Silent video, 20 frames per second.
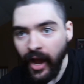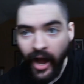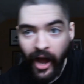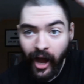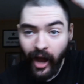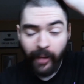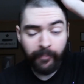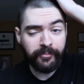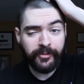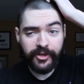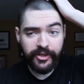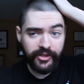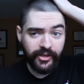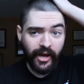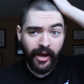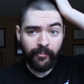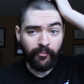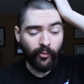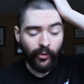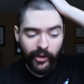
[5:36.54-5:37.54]

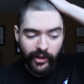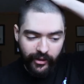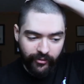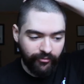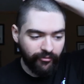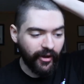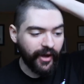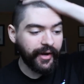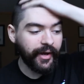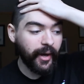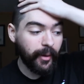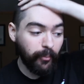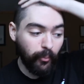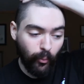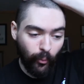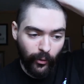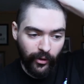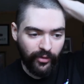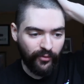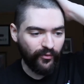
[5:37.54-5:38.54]
I'm really fed
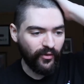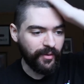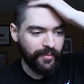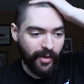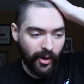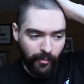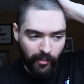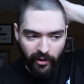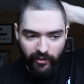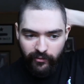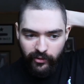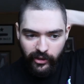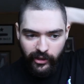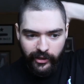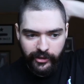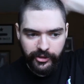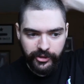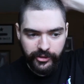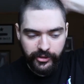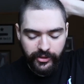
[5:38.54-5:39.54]
up with female Marvel
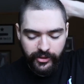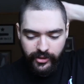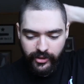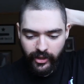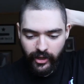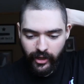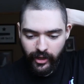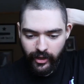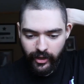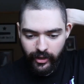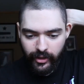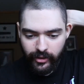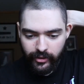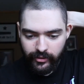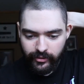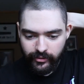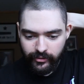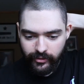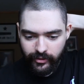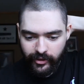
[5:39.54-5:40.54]
Legends,
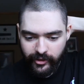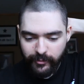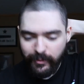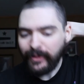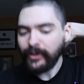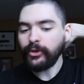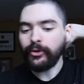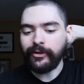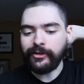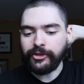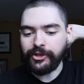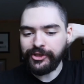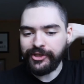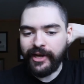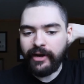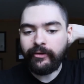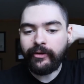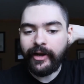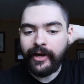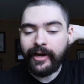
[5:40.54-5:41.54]
especially just
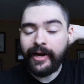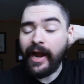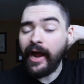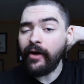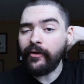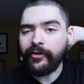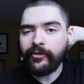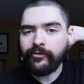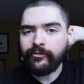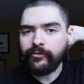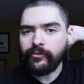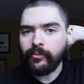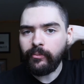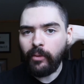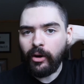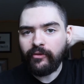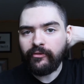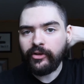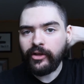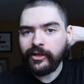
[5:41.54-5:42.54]
now getting out of
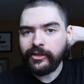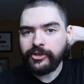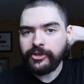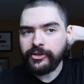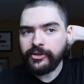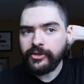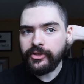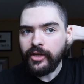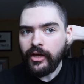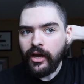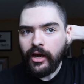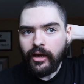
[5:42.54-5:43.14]
Marvel Legends.